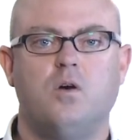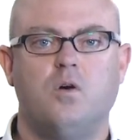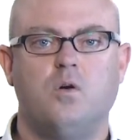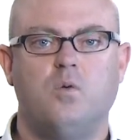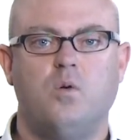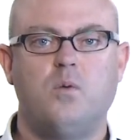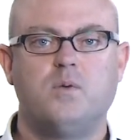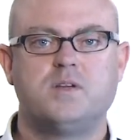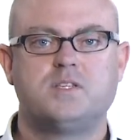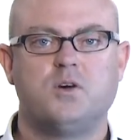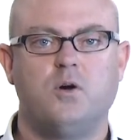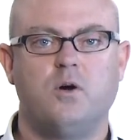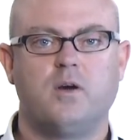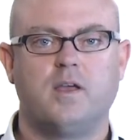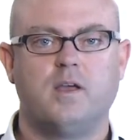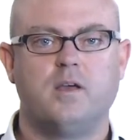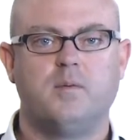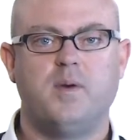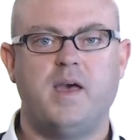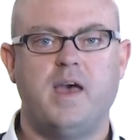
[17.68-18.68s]
What we're
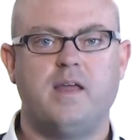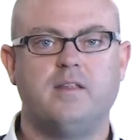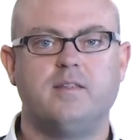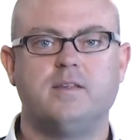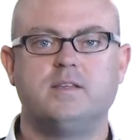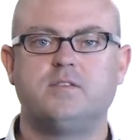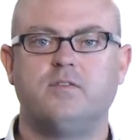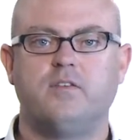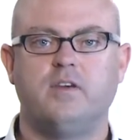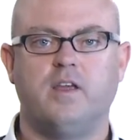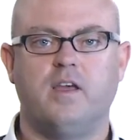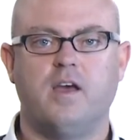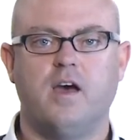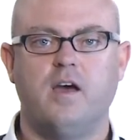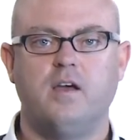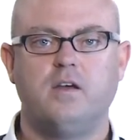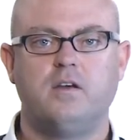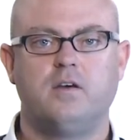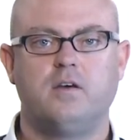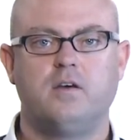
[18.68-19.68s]
talking about in this
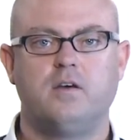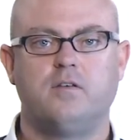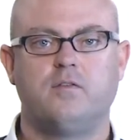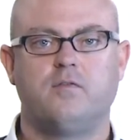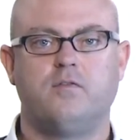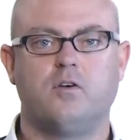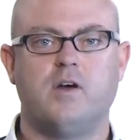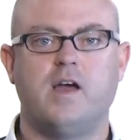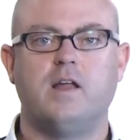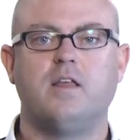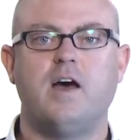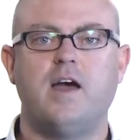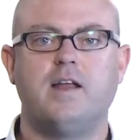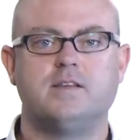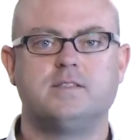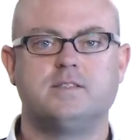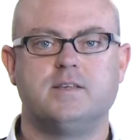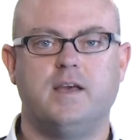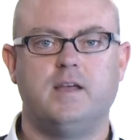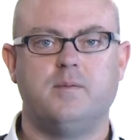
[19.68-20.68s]
video for our
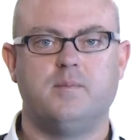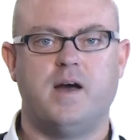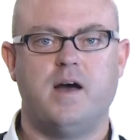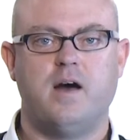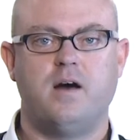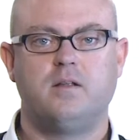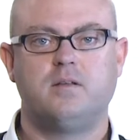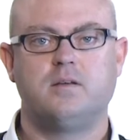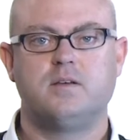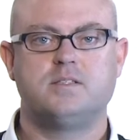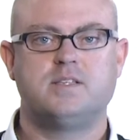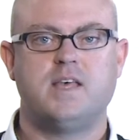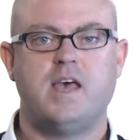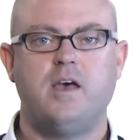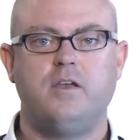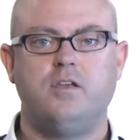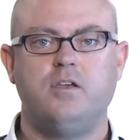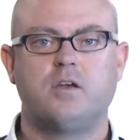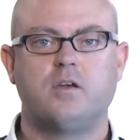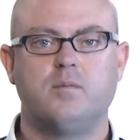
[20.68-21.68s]
latest email is how
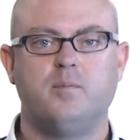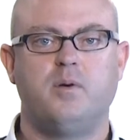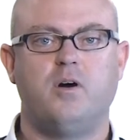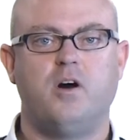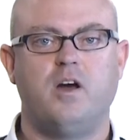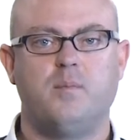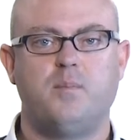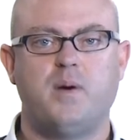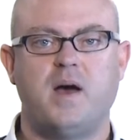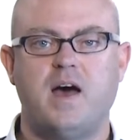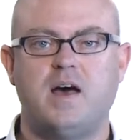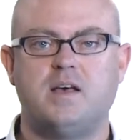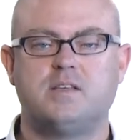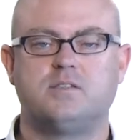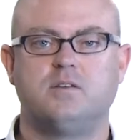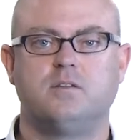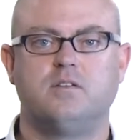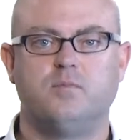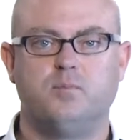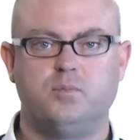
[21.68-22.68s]
you can buy a
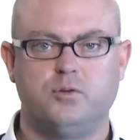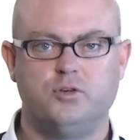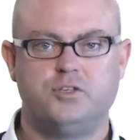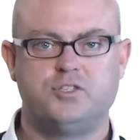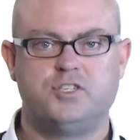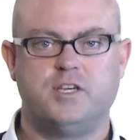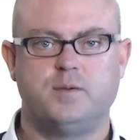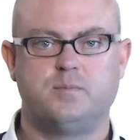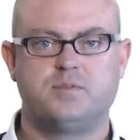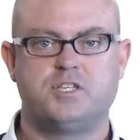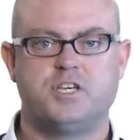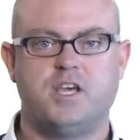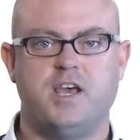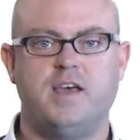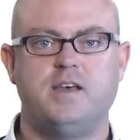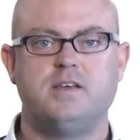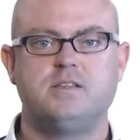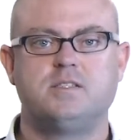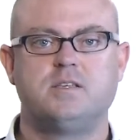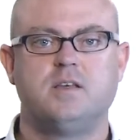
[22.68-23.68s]
parcel of blue chip
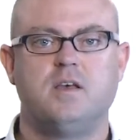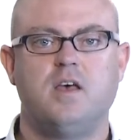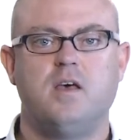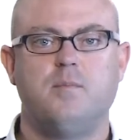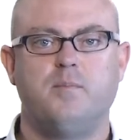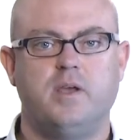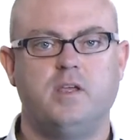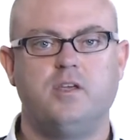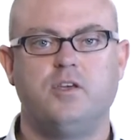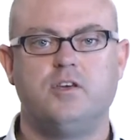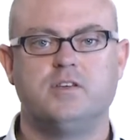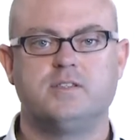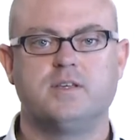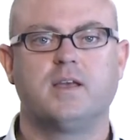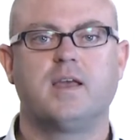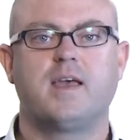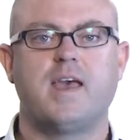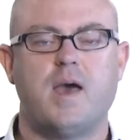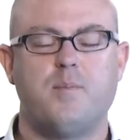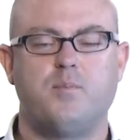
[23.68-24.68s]
shares but
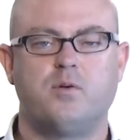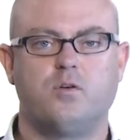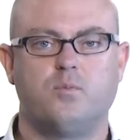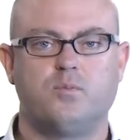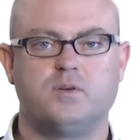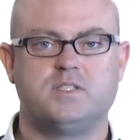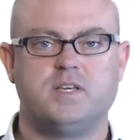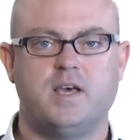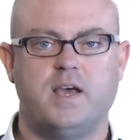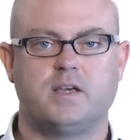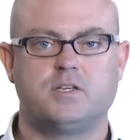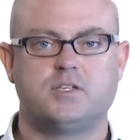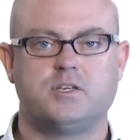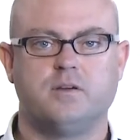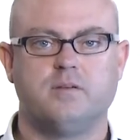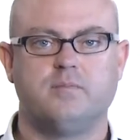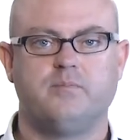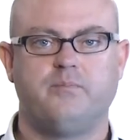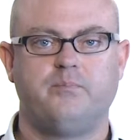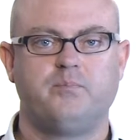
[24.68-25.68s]
using capital
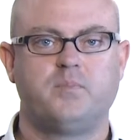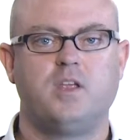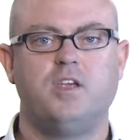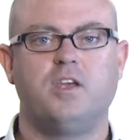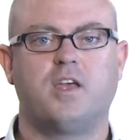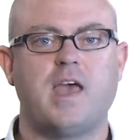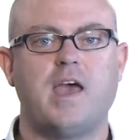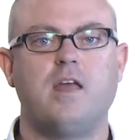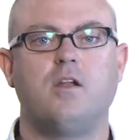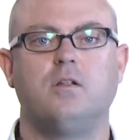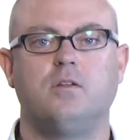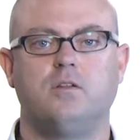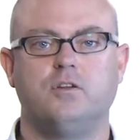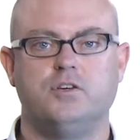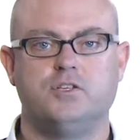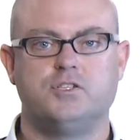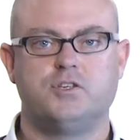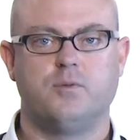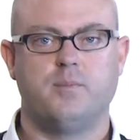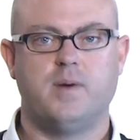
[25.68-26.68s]
protection. You cannot
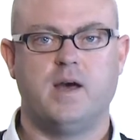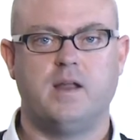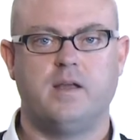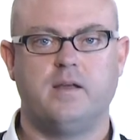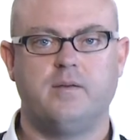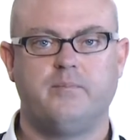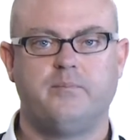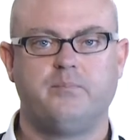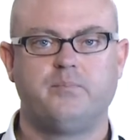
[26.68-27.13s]
lose your money.